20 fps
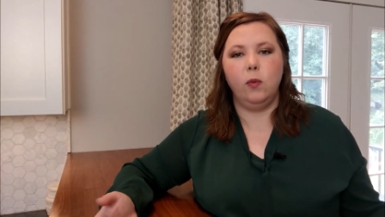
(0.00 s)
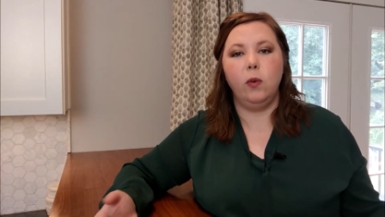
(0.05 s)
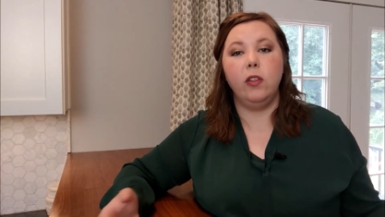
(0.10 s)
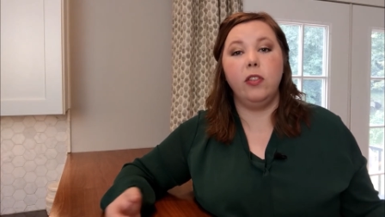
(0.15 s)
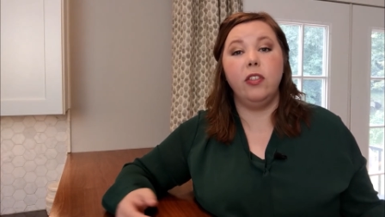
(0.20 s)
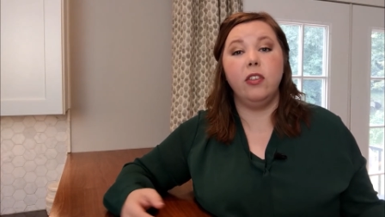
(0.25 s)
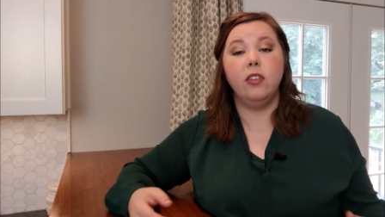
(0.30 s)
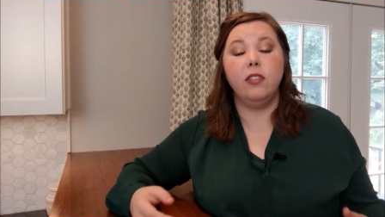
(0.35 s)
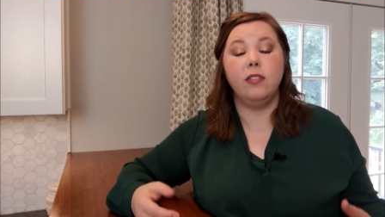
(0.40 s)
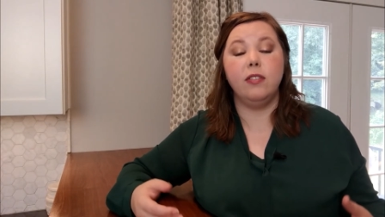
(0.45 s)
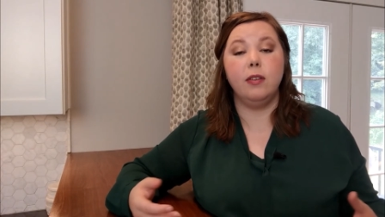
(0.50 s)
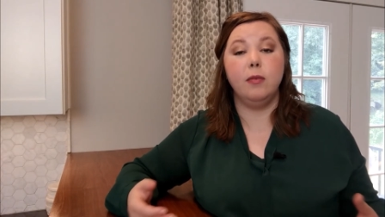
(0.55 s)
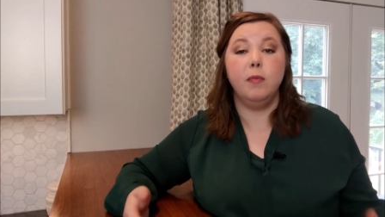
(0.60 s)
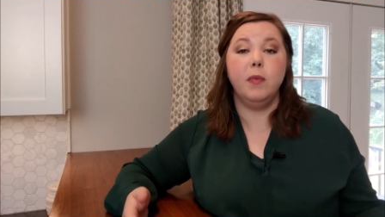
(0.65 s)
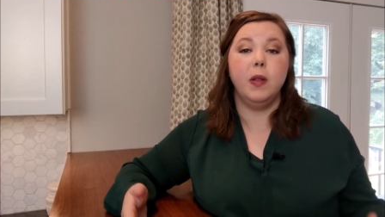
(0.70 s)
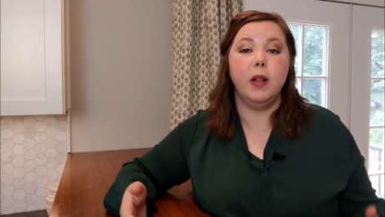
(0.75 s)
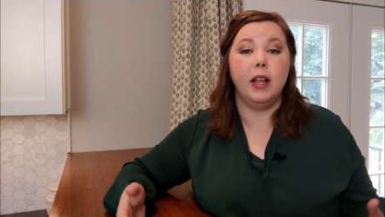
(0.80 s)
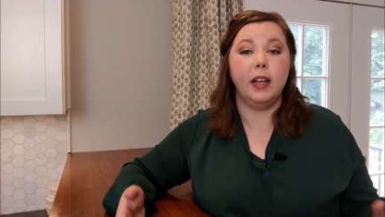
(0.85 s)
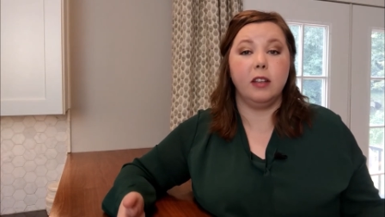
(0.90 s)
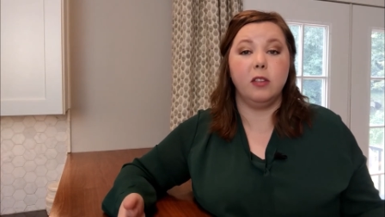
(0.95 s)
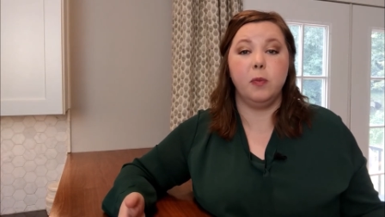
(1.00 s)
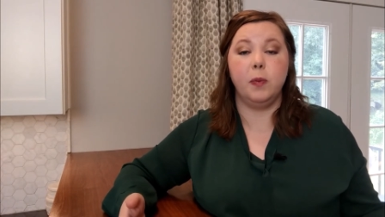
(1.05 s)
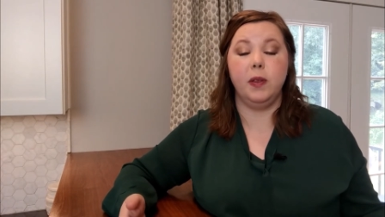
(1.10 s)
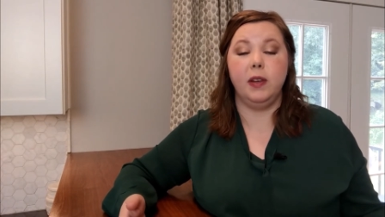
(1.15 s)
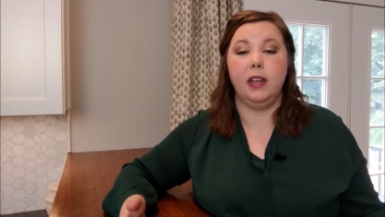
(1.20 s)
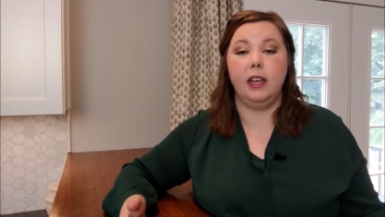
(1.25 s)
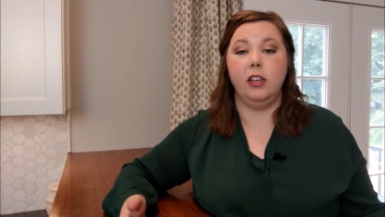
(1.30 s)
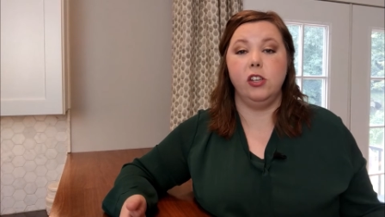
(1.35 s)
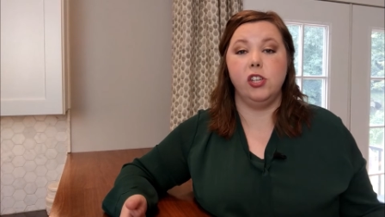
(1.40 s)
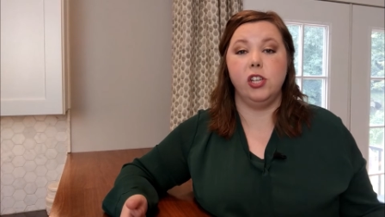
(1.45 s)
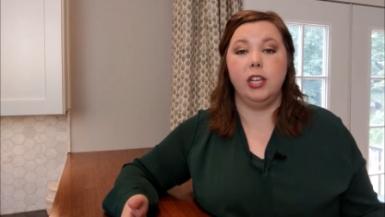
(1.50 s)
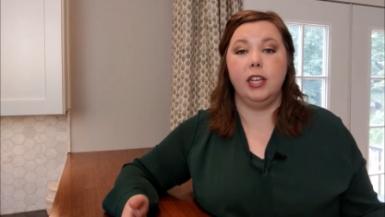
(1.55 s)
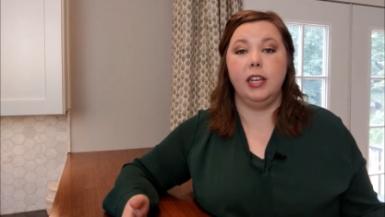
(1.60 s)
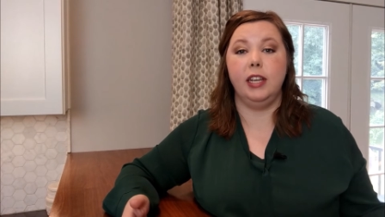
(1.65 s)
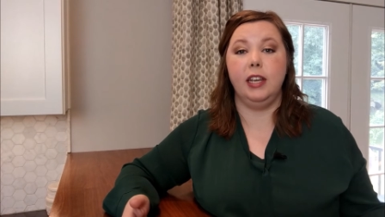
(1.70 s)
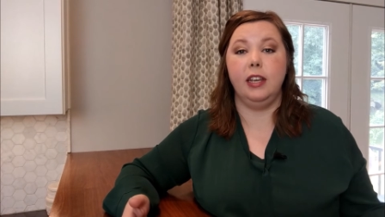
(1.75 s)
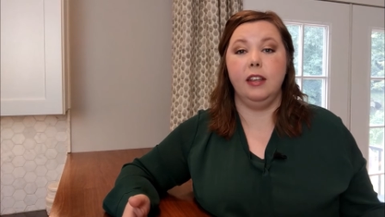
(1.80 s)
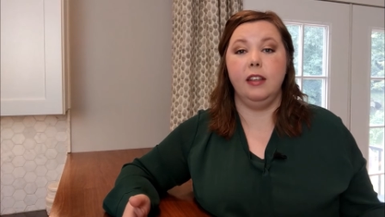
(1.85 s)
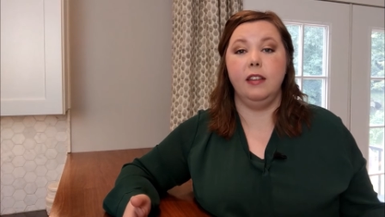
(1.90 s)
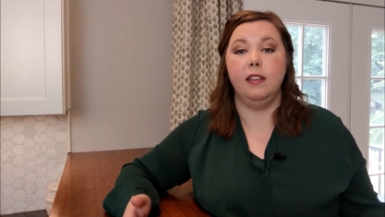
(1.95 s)
Well, the simple
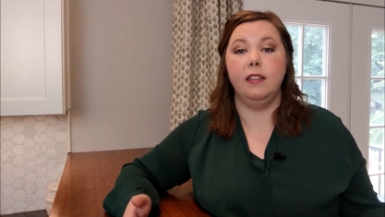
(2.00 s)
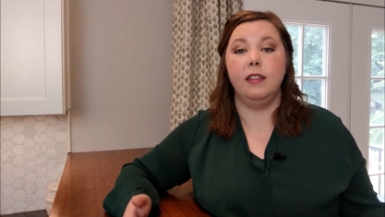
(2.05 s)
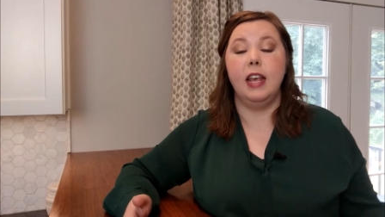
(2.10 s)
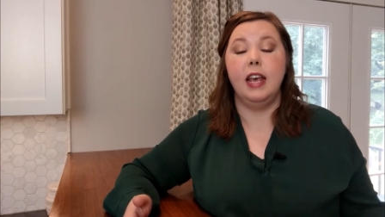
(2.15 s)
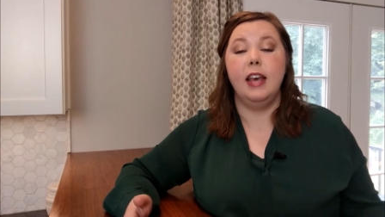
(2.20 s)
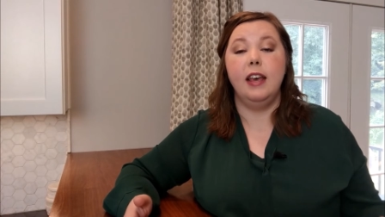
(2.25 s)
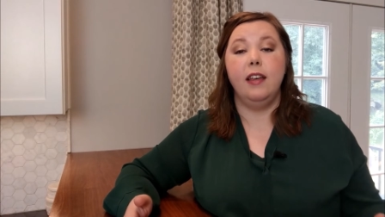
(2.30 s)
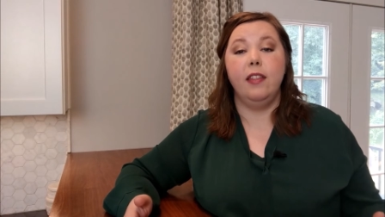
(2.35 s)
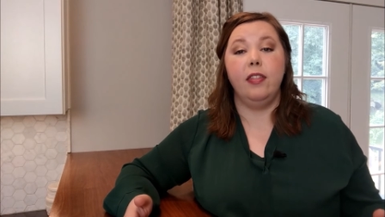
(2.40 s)
explanation is